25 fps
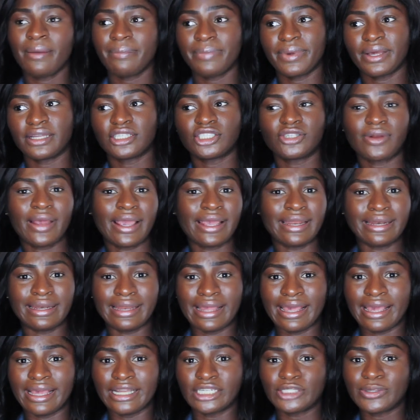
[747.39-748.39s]
But try and
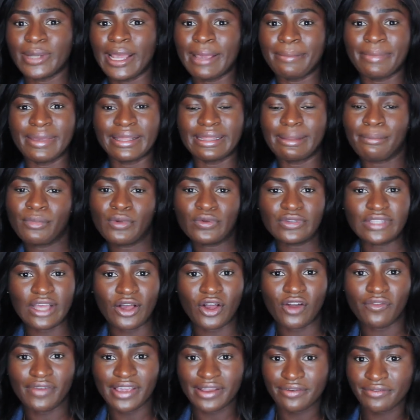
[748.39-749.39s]
learn, try and make the most
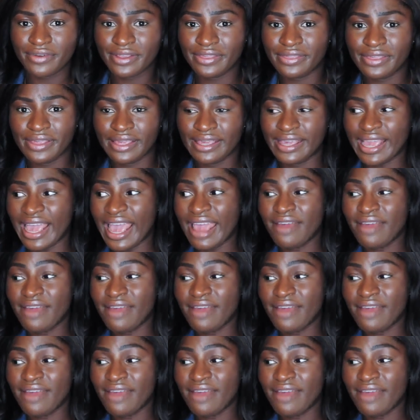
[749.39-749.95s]
out of everything.